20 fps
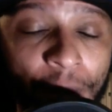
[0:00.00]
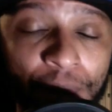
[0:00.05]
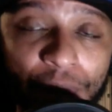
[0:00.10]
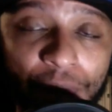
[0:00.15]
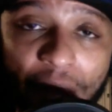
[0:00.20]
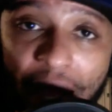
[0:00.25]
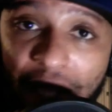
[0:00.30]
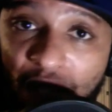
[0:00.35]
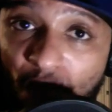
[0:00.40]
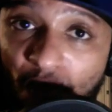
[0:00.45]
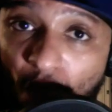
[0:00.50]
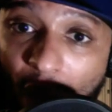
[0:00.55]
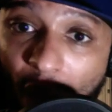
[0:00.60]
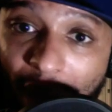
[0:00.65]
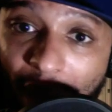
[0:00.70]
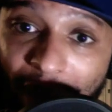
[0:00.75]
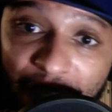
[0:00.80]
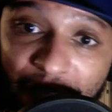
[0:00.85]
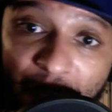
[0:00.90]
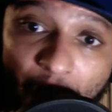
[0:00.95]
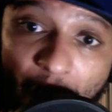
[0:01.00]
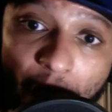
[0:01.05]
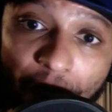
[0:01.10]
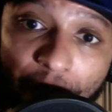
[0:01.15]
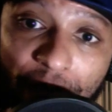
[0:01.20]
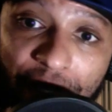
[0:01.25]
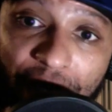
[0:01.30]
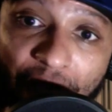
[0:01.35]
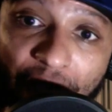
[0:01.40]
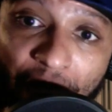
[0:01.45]
as well as all
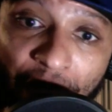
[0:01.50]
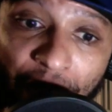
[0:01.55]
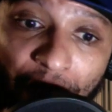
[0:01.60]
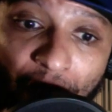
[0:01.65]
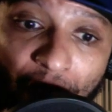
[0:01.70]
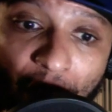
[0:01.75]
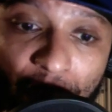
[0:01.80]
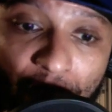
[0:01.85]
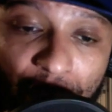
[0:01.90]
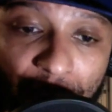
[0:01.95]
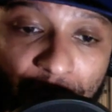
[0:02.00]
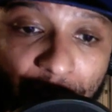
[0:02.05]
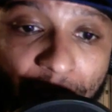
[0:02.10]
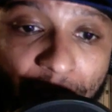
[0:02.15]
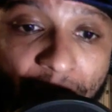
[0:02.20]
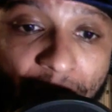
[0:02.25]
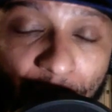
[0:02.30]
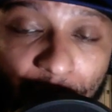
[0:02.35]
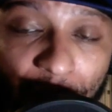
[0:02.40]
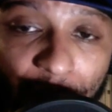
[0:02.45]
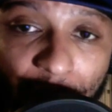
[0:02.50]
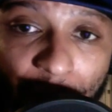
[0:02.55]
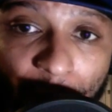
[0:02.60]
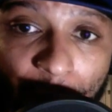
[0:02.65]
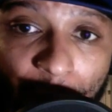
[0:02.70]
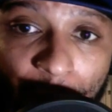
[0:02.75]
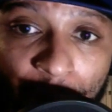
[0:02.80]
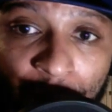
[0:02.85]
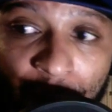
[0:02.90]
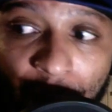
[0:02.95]
these other cars that are out there.
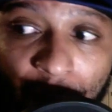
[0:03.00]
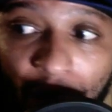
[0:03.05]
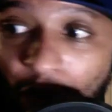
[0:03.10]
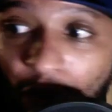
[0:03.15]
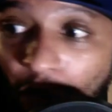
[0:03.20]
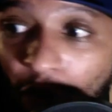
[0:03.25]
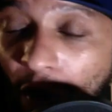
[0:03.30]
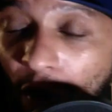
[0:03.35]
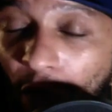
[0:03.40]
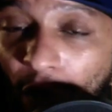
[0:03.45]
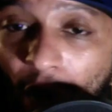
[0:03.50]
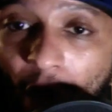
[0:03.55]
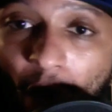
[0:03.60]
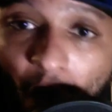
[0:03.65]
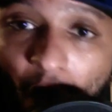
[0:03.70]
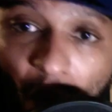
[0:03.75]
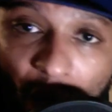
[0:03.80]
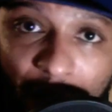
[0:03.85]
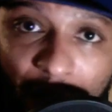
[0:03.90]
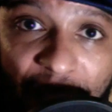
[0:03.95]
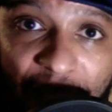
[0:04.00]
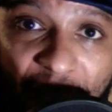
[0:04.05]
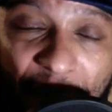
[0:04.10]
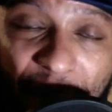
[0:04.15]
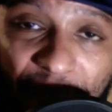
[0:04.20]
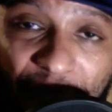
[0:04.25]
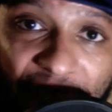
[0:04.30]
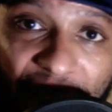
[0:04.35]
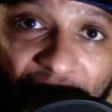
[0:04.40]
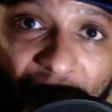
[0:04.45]
Front row wants that
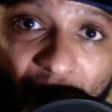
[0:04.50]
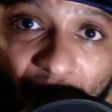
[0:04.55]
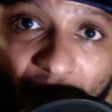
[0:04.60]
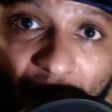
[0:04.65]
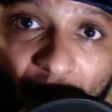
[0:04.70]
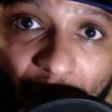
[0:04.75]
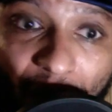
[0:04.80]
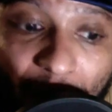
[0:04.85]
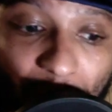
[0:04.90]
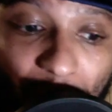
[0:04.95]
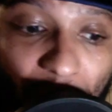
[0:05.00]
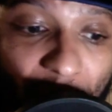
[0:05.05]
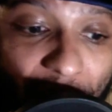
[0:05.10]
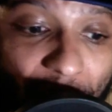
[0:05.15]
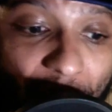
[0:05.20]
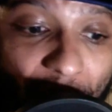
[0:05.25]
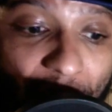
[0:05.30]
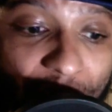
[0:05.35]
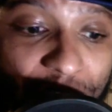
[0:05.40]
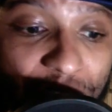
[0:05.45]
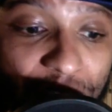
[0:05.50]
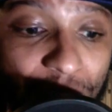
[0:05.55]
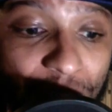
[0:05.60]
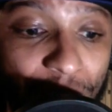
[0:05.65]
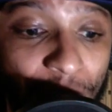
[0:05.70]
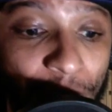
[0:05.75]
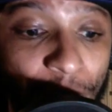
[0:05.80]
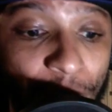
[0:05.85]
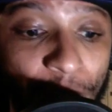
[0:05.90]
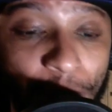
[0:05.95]
McDowell car in the playoffs.
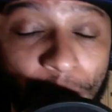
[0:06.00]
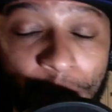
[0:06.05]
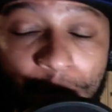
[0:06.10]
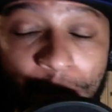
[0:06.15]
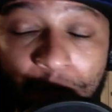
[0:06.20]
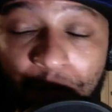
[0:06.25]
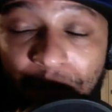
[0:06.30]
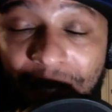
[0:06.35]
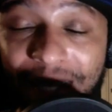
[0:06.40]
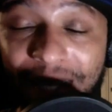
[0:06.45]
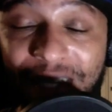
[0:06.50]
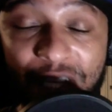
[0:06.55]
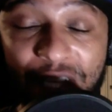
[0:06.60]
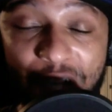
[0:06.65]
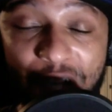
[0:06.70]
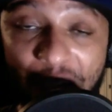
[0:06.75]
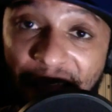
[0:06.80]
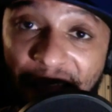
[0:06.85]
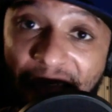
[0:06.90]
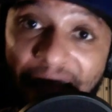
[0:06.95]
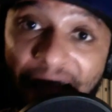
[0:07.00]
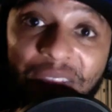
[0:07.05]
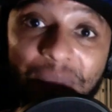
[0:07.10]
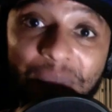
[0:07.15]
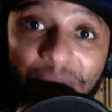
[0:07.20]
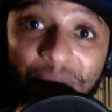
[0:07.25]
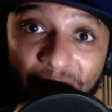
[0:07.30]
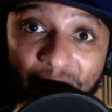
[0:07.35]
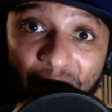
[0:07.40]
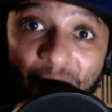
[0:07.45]
He's going to have to be
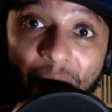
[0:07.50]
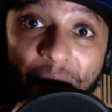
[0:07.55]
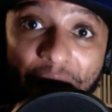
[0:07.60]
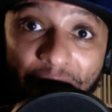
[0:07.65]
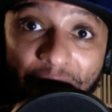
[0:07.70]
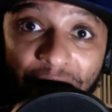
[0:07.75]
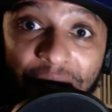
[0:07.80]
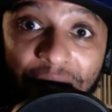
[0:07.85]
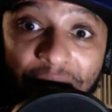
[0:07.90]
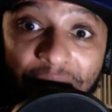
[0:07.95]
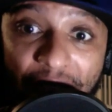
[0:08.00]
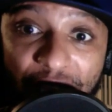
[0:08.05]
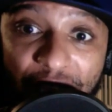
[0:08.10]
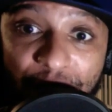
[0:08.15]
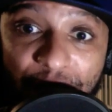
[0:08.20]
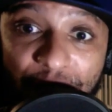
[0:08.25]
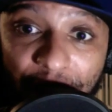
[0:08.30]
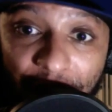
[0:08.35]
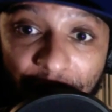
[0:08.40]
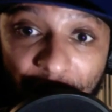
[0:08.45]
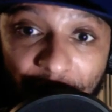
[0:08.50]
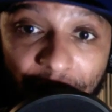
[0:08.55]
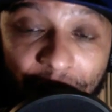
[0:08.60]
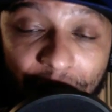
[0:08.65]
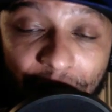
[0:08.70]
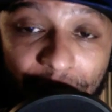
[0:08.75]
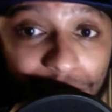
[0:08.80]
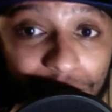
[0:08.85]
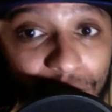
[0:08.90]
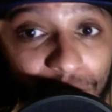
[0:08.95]
a little better than he has been
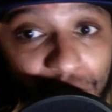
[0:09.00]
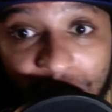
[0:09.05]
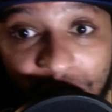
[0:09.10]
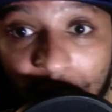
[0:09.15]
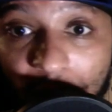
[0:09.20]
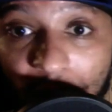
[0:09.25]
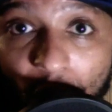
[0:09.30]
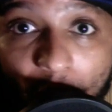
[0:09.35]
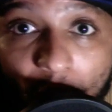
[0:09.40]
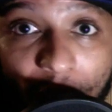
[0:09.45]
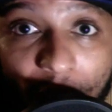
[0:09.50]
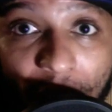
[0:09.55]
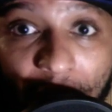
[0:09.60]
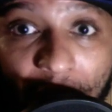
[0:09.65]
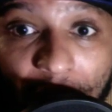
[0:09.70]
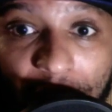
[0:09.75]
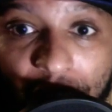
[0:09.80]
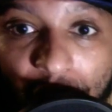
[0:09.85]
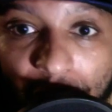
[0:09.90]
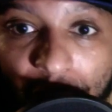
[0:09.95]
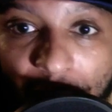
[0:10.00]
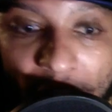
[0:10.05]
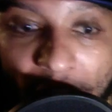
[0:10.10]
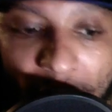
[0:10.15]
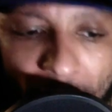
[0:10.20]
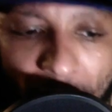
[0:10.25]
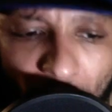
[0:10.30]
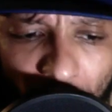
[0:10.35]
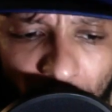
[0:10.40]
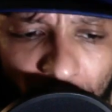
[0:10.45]
lately, just to be quite honest. You got
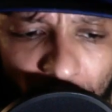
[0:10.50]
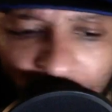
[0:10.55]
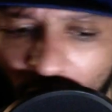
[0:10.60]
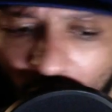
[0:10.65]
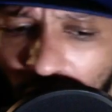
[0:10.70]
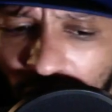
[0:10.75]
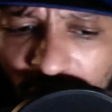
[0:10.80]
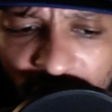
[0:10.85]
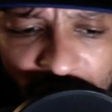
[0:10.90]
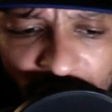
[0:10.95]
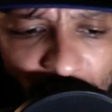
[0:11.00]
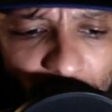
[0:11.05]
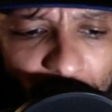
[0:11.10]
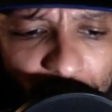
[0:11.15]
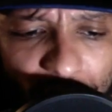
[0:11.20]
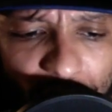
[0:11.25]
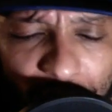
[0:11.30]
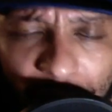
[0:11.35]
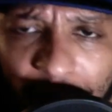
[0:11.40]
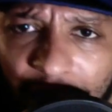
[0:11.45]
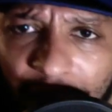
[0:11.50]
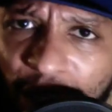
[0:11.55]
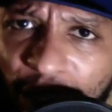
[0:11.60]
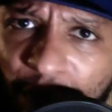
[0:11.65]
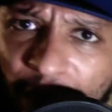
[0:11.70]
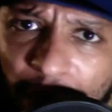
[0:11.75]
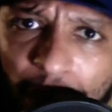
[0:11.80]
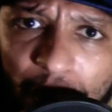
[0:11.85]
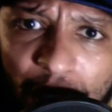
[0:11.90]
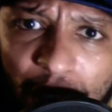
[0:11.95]
Eric Jones surging. There's
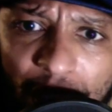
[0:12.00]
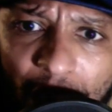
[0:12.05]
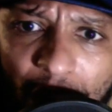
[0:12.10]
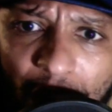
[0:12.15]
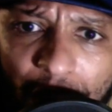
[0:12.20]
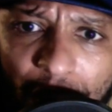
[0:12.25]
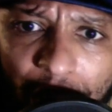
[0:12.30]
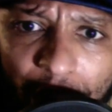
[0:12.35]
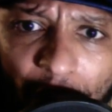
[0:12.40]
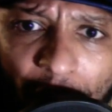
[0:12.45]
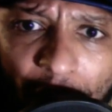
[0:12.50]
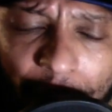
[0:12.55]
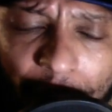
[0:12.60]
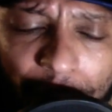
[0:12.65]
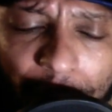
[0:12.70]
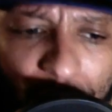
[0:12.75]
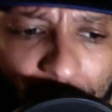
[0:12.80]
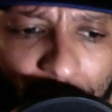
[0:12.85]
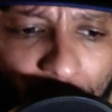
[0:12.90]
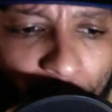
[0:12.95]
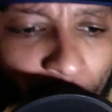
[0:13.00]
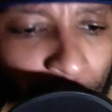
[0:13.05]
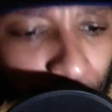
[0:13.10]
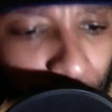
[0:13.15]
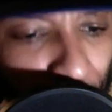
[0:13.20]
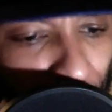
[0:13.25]
people surging, right? So